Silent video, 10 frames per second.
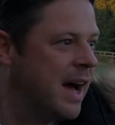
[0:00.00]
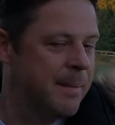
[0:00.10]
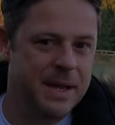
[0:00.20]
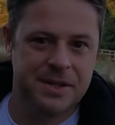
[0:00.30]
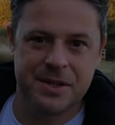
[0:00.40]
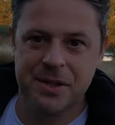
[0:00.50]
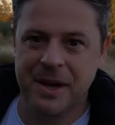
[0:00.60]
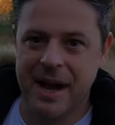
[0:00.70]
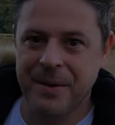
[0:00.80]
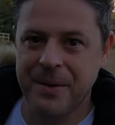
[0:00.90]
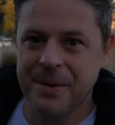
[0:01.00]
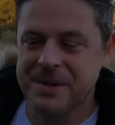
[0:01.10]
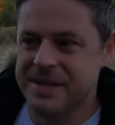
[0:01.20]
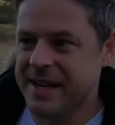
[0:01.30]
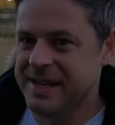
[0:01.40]
I mean, just look how
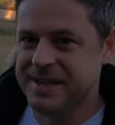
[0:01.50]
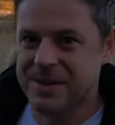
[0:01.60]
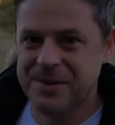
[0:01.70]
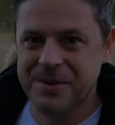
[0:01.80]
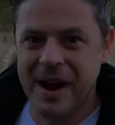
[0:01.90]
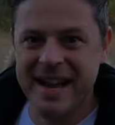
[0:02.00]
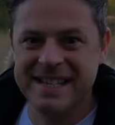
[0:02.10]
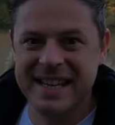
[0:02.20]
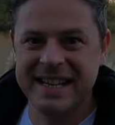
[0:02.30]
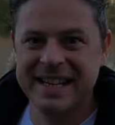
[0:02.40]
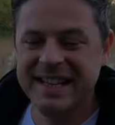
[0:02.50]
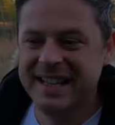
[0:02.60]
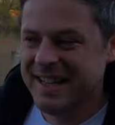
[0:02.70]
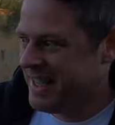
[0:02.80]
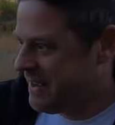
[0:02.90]
gorgeous it is. Sun's rising,
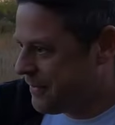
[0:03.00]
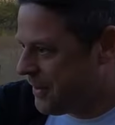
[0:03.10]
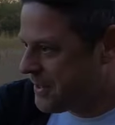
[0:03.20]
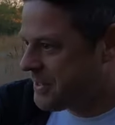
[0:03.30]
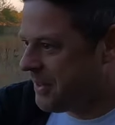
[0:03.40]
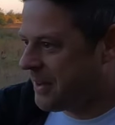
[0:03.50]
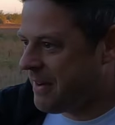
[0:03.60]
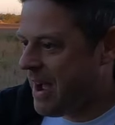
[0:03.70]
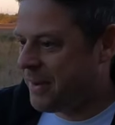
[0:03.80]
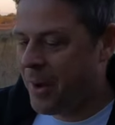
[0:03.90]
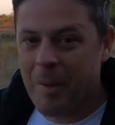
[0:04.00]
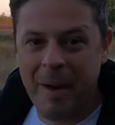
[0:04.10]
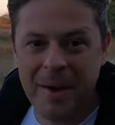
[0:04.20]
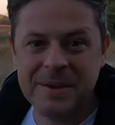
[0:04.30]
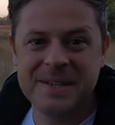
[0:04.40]
frost on the ground
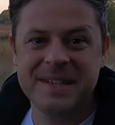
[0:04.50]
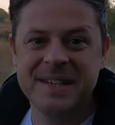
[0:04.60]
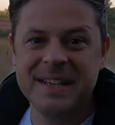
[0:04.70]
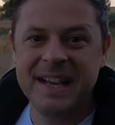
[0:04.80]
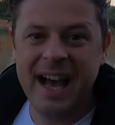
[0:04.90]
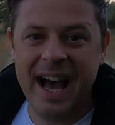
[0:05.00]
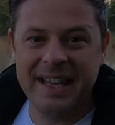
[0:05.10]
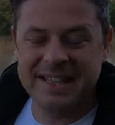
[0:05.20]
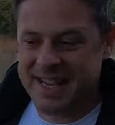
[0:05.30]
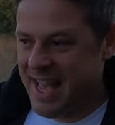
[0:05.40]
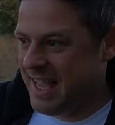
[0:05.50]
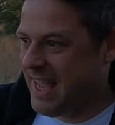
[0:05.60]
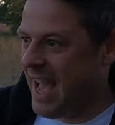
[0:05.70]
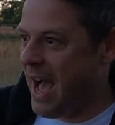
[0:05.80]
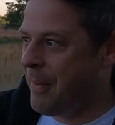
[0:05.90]
almost. And uh,
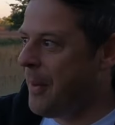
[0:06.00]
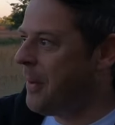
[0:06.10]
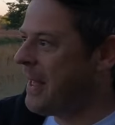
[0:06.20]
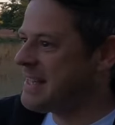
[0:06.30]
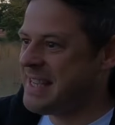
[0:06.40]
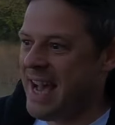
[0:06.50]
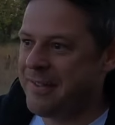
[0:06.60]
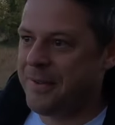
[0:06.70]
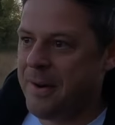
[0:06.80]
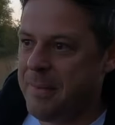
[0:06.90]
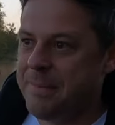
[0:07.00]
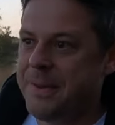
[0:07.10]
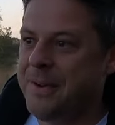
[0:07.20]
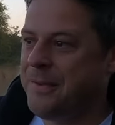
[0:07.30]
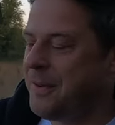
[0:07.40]
yeah, I'm all excited for a
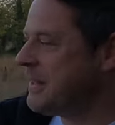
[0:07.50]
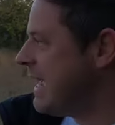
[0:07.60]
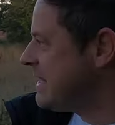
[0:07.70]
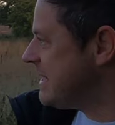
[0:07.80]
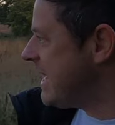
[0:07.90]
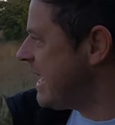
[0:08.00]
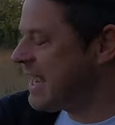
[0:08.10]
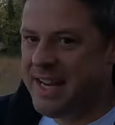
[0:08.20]
beautiful day today.